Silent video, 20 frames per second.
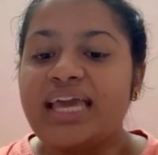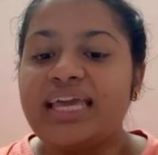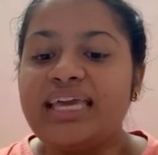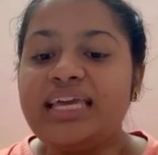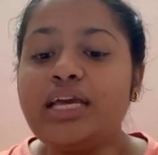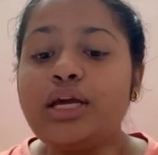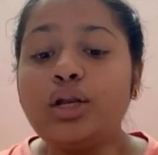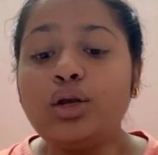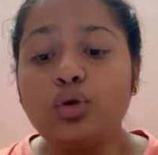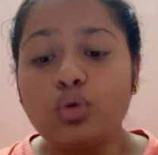
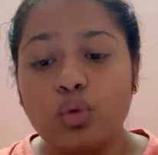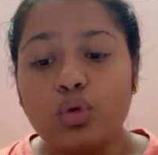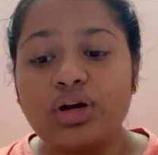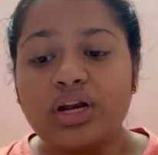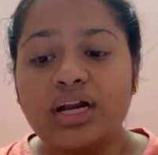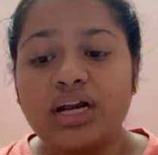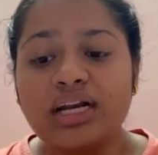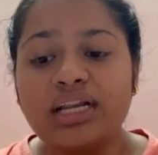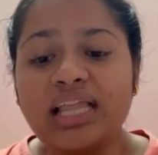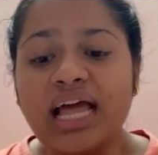He
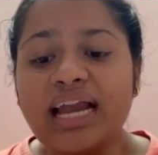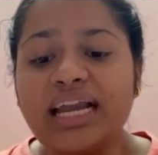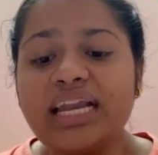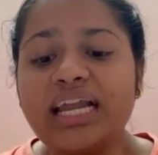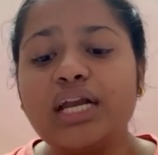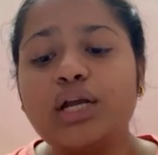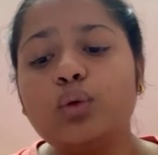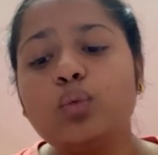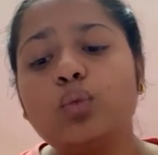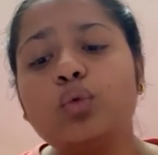noted that
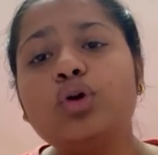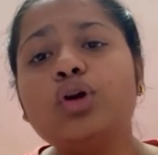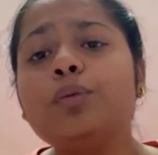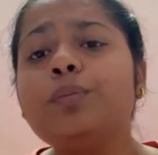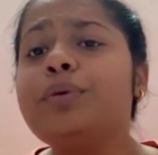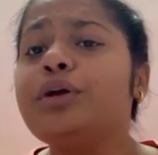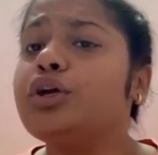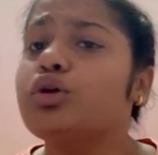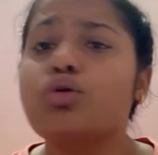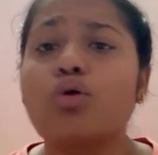it
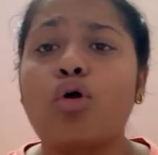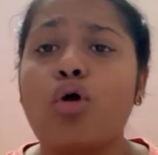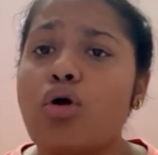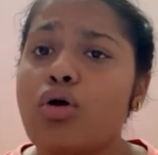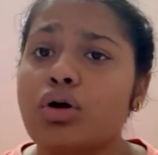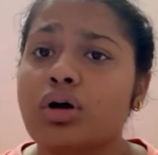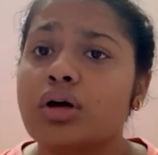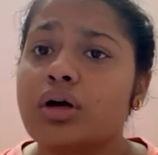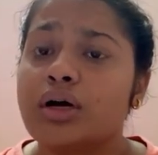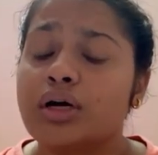would be
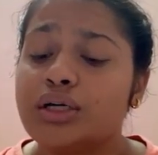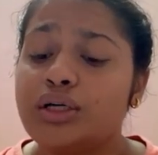wrong